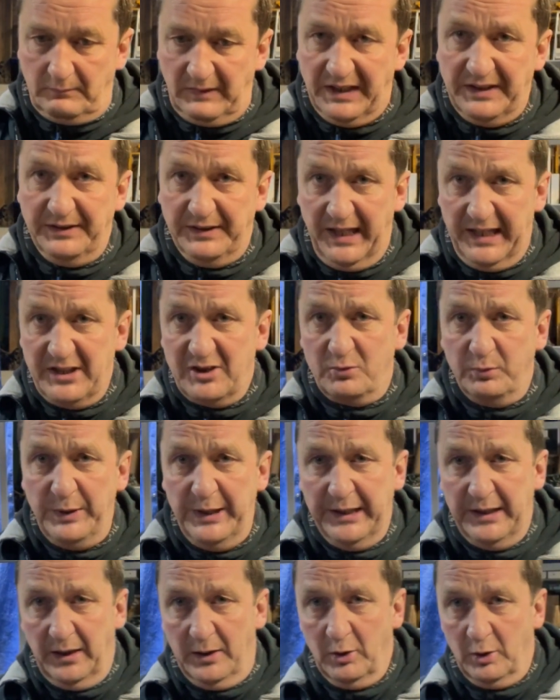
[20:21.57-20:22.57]
next
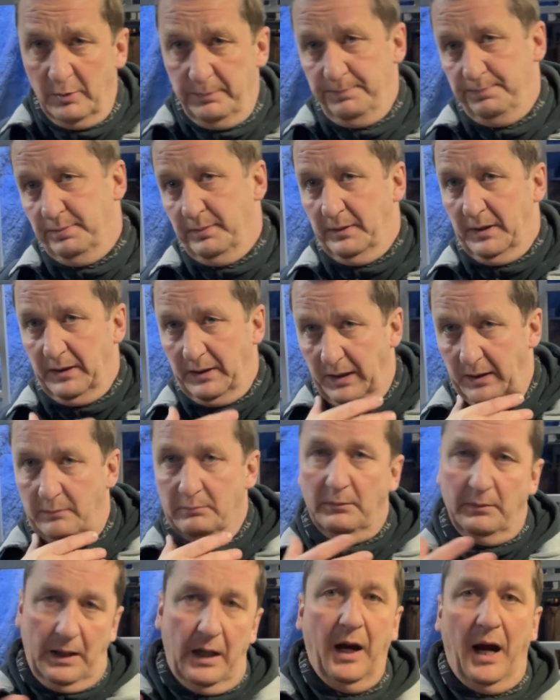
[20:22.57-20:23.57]
week
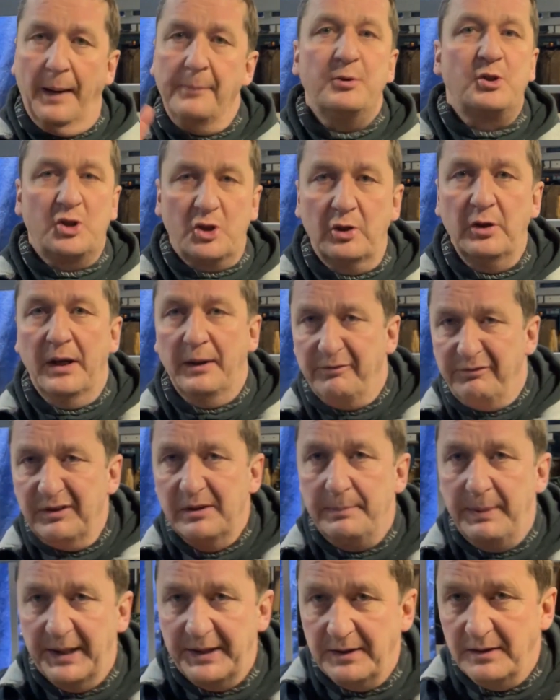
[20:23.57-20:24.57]
I'm sure I feel
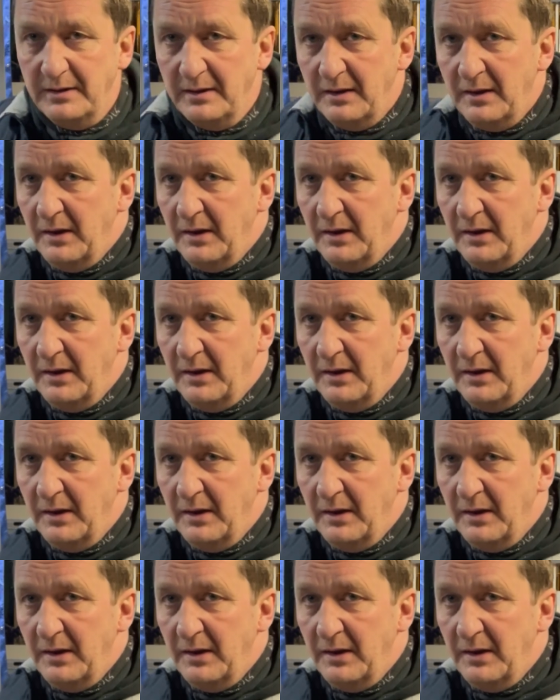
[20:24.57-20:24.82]
better,